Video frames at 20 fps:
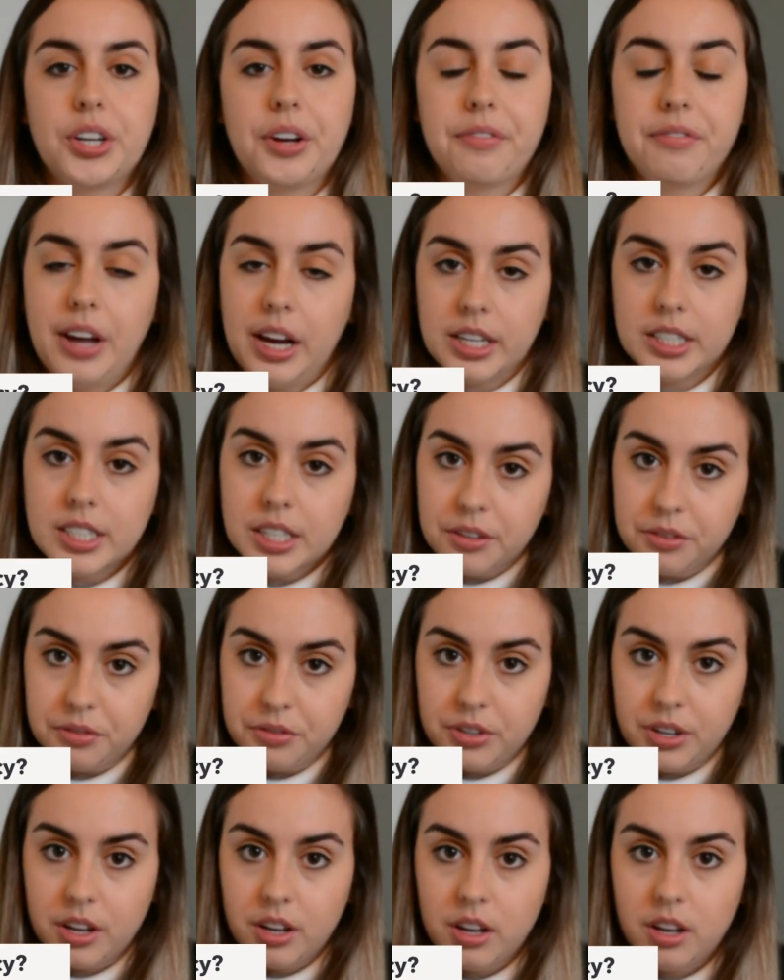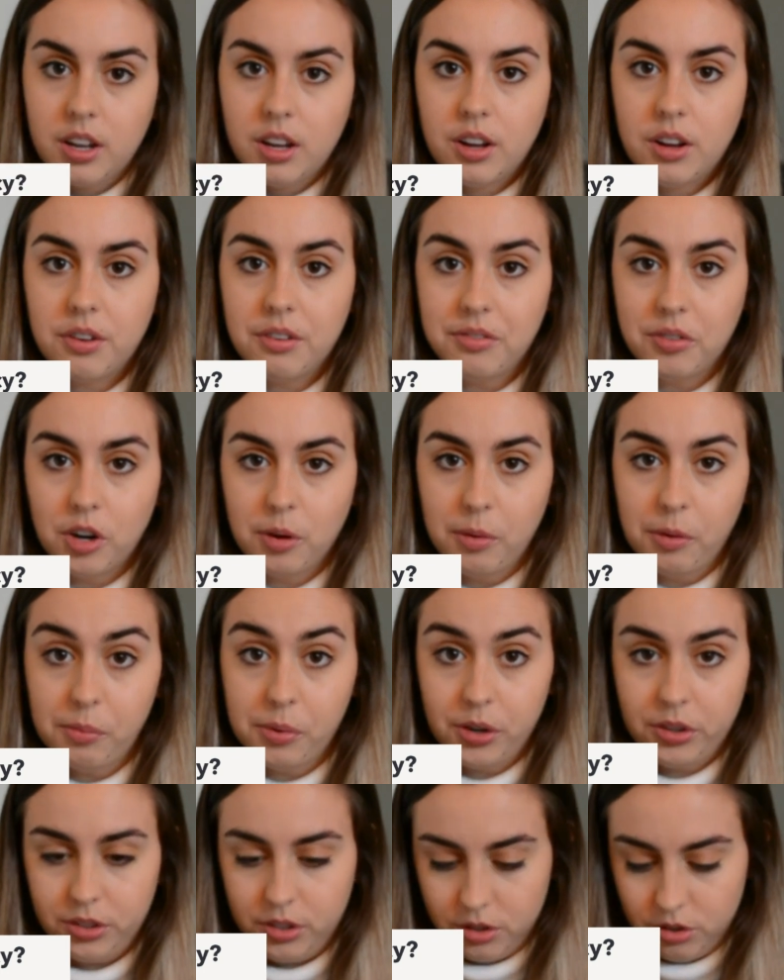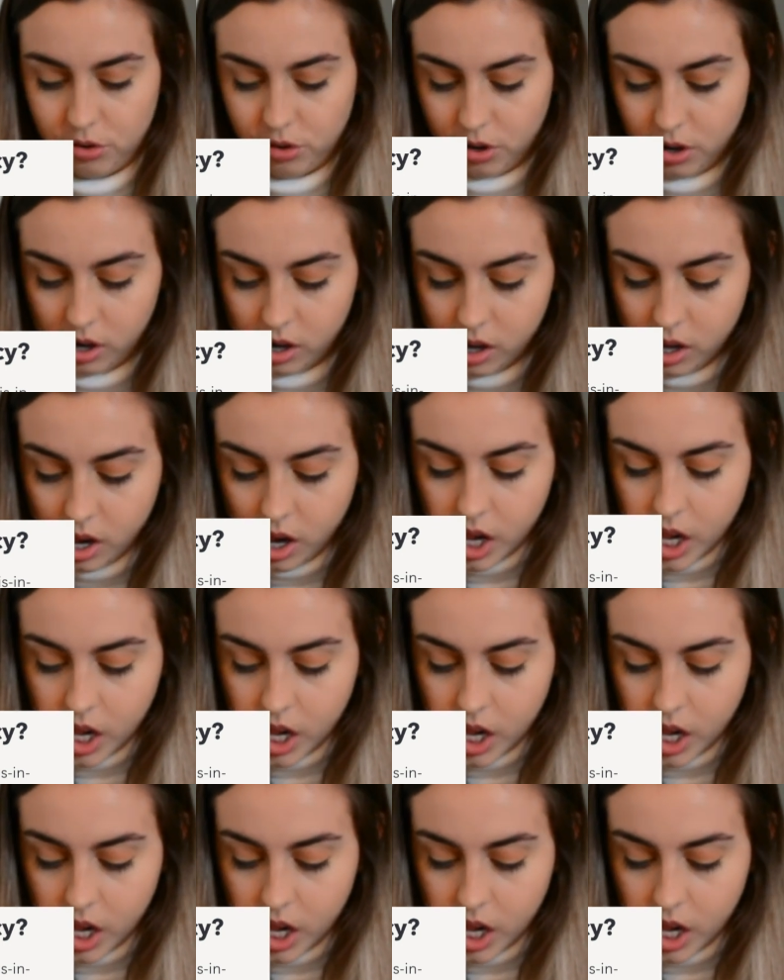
effective form of birth control.